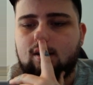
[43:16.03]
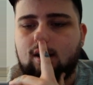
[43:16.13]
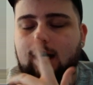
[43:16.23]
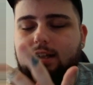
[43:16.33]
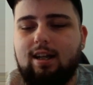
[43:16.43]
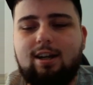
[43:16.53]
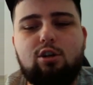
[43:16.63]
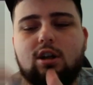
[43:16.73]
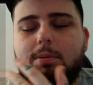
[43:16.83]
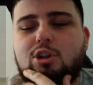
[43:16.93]
And then
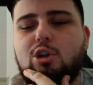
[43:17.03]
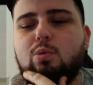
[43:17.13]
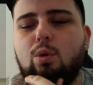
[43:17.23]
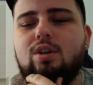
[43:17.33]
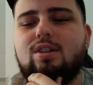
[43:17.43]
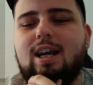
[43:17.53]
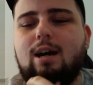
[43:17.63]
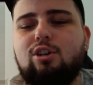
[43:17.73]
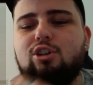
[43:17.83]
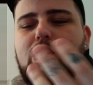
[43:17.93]
I suppose you would tell
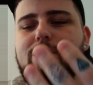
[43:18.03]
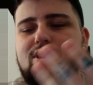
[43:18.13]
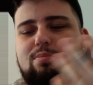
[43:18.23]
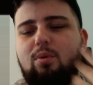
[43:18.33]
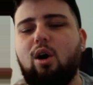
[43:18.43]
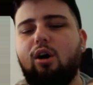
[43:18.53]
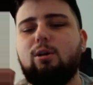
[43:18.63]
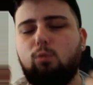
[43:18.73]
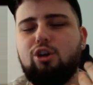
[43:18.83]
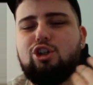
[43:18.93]
your drivers
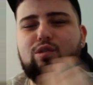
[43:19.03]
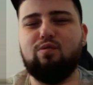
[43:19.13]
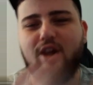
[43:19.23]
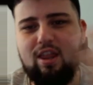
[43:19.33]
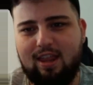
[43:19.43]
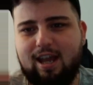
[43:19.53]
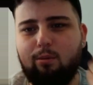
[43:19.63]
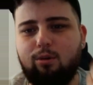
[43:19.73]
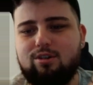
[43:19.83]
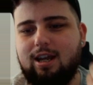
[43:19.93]
behind once you've done that
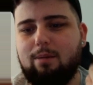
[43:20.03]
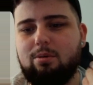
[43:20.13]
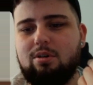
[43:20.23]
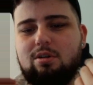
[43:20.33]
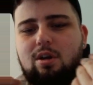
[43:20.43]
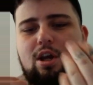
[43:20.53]
what's happened.